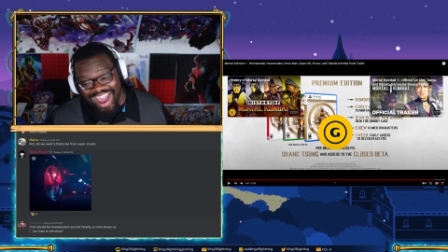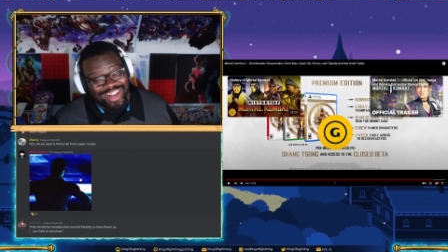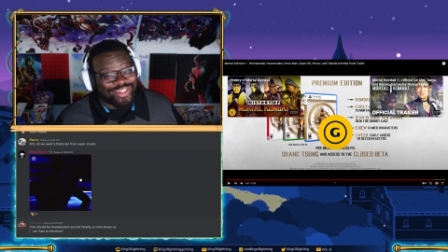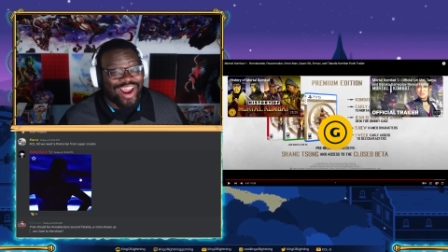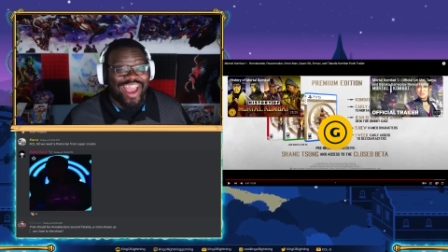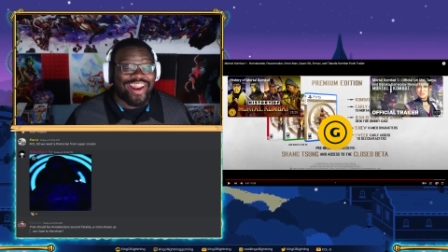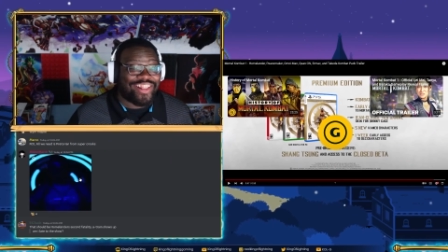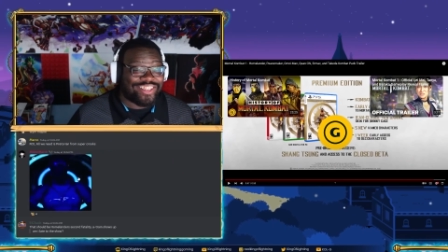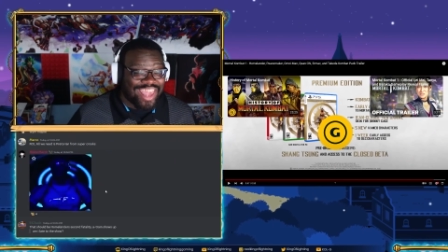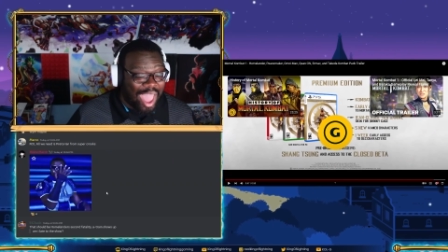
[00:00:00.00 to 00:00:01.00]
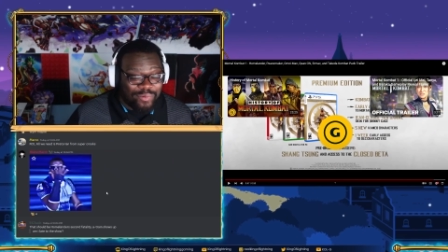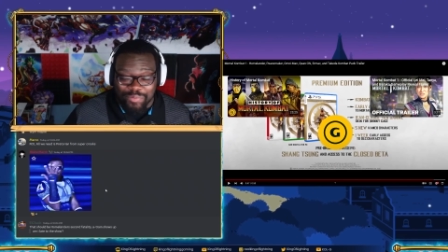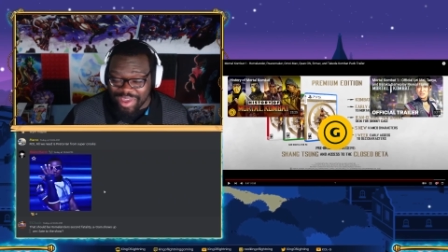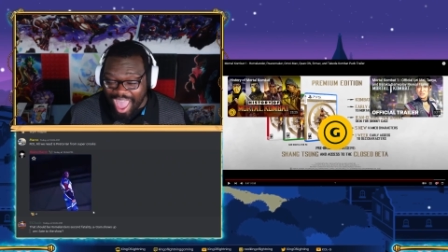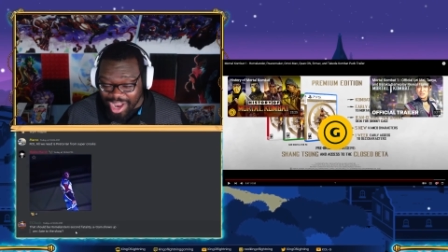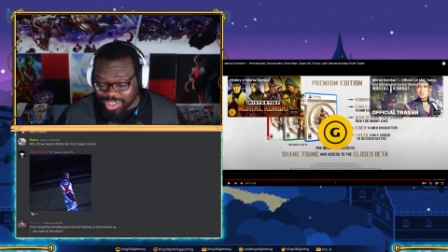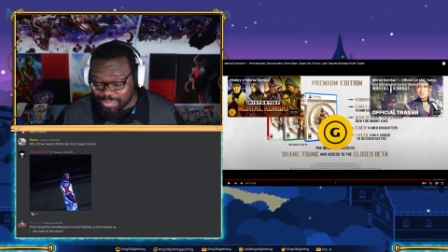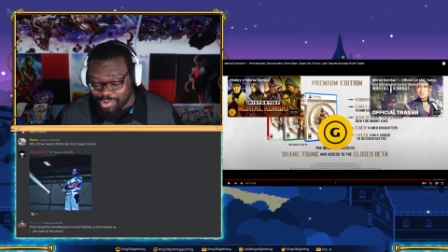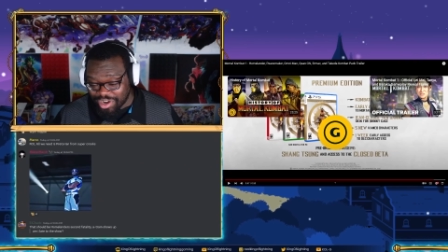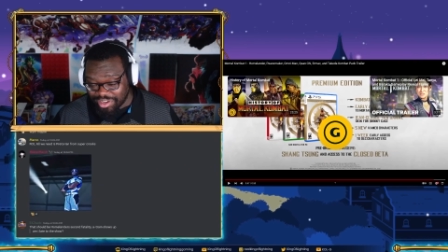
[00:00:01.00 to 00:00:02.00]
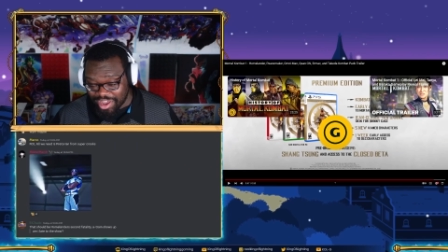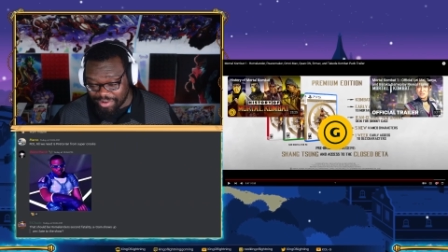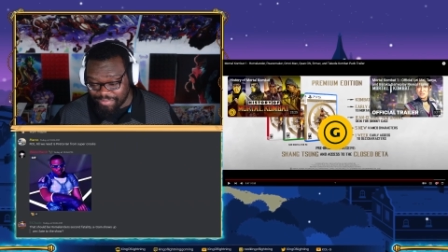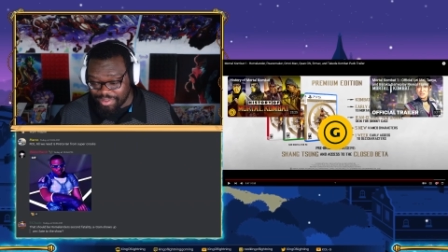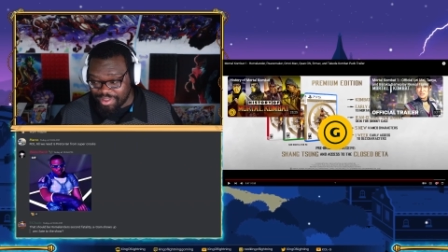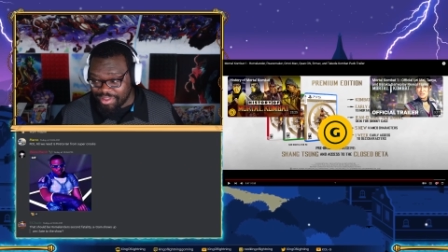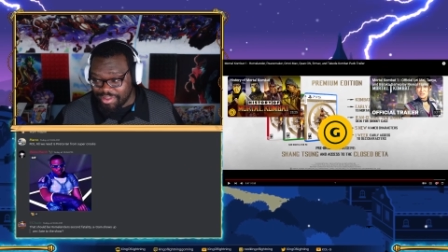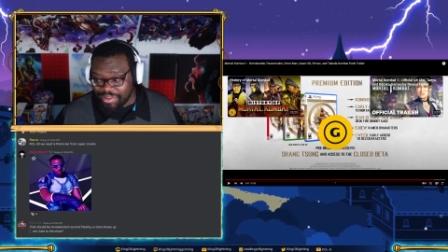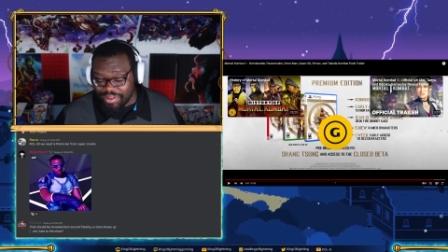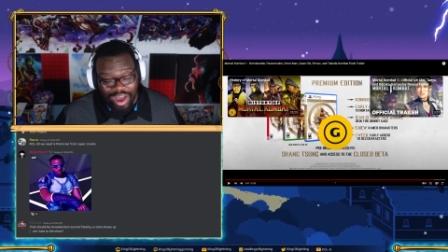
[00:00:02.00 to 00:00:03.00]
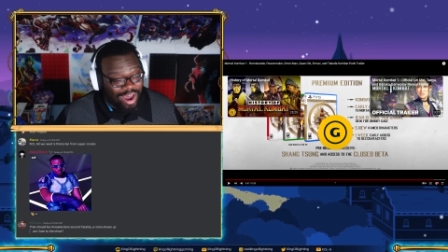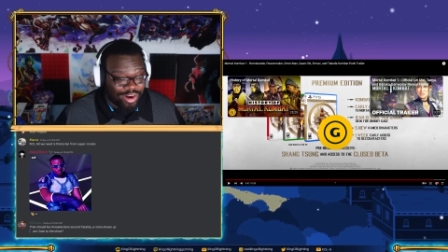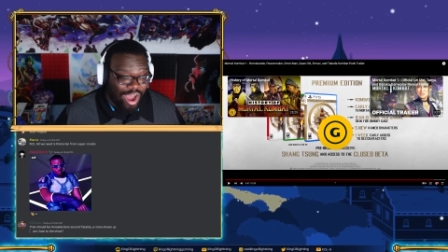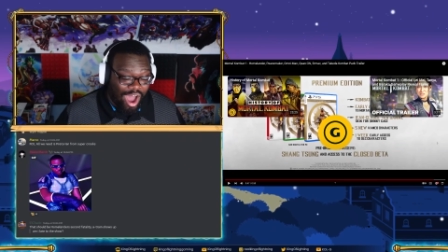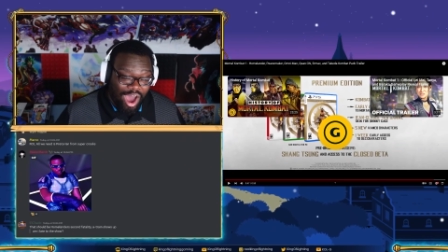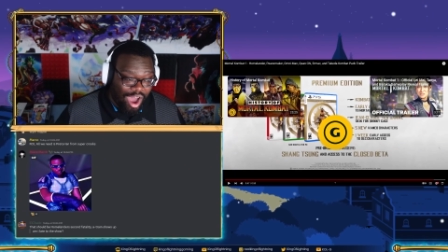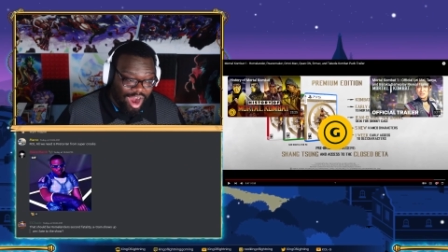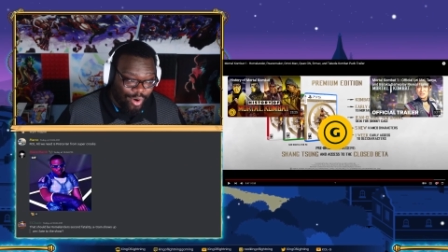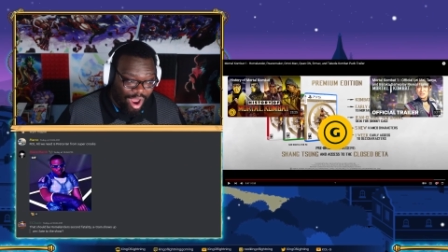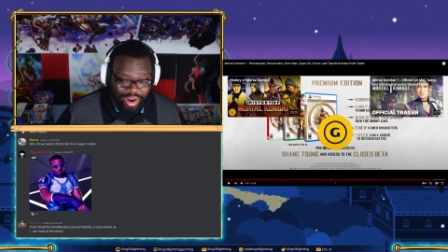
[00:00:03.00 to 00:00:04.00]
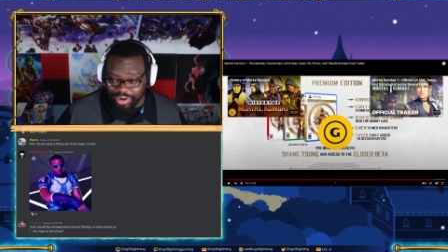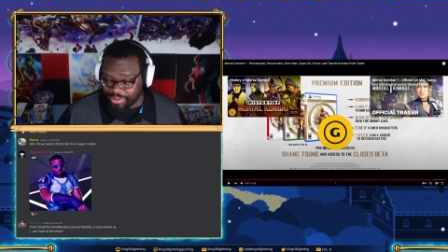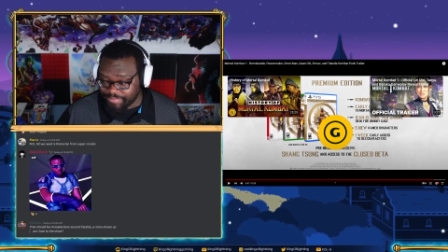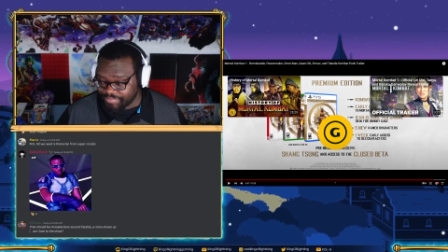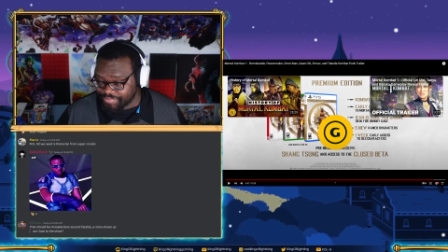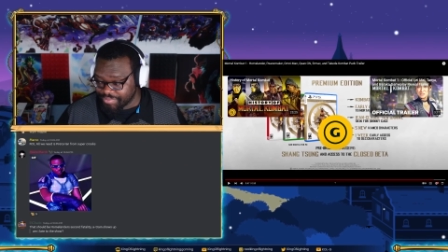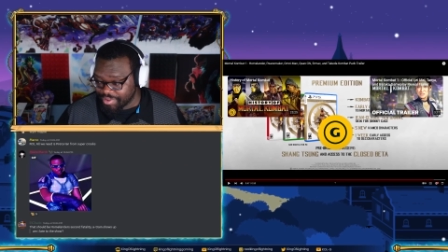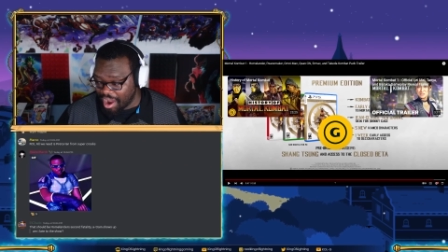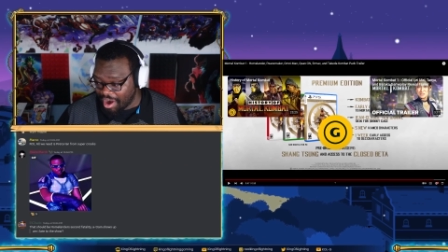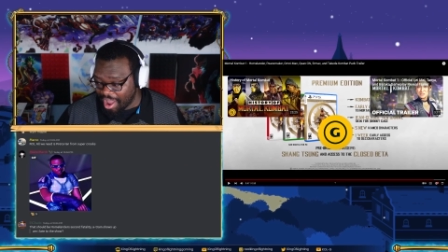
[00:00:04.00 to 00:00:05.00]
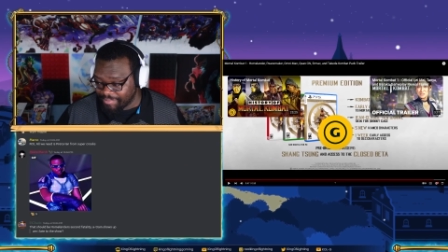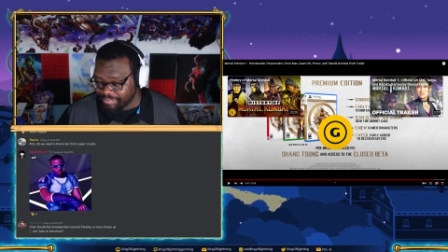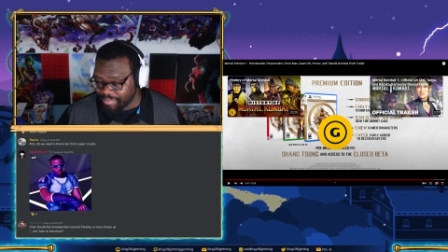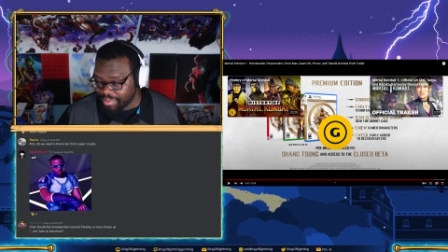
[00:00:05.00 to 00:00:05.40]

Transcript: A-Train in this game would be actually pretty lit. Un unironically. All right.